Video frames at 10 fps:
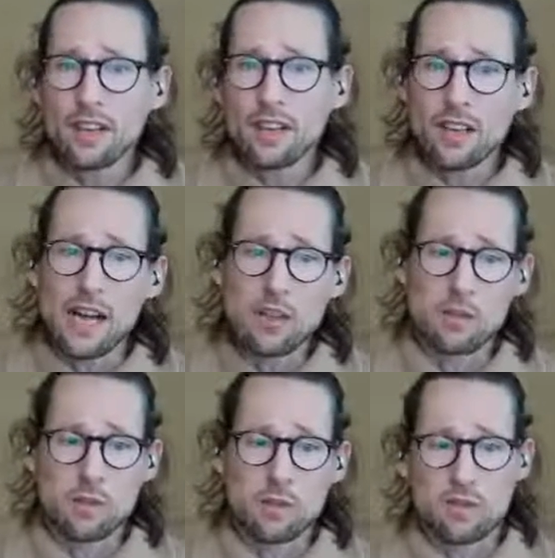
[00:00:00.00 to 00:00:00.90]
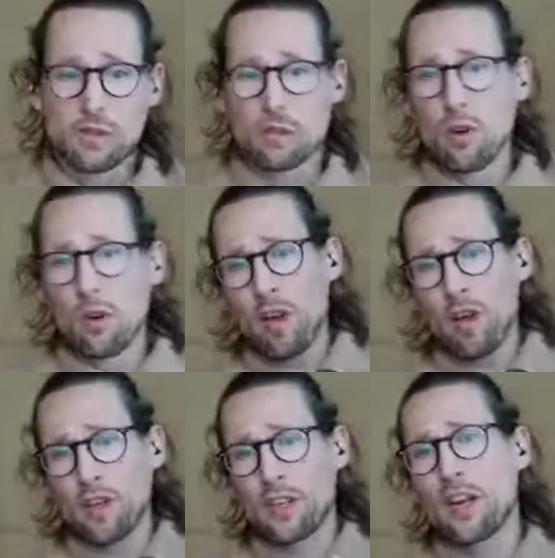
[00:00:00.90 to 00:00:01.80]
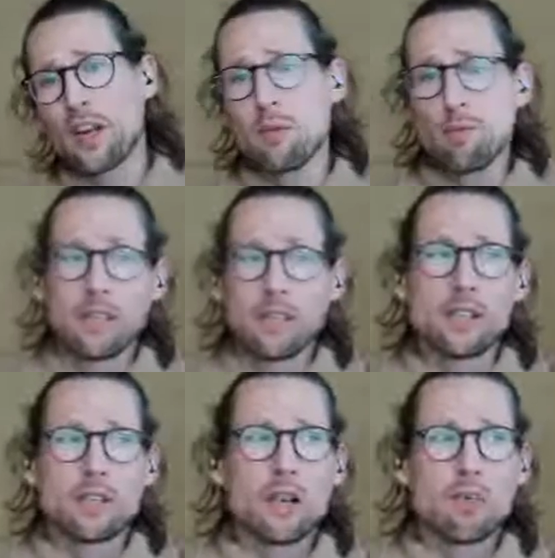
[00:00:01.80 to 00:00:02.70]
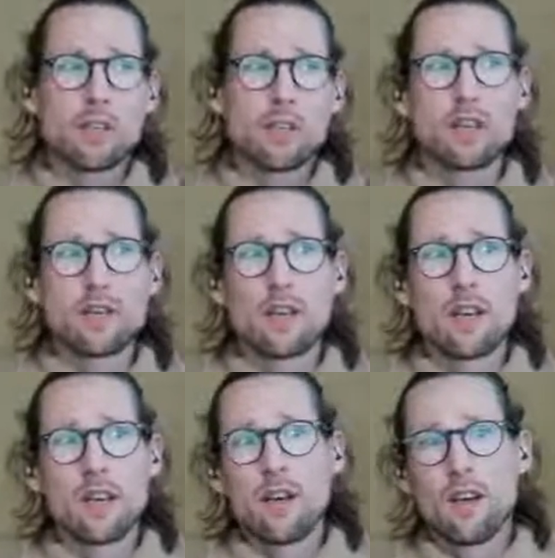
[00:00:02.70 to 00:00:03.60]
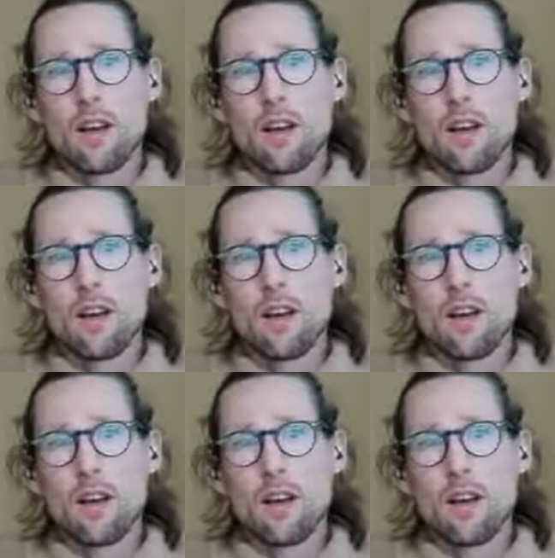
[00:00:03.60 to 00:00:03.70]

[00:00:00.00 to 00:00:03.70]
then that allows me to do all the complicated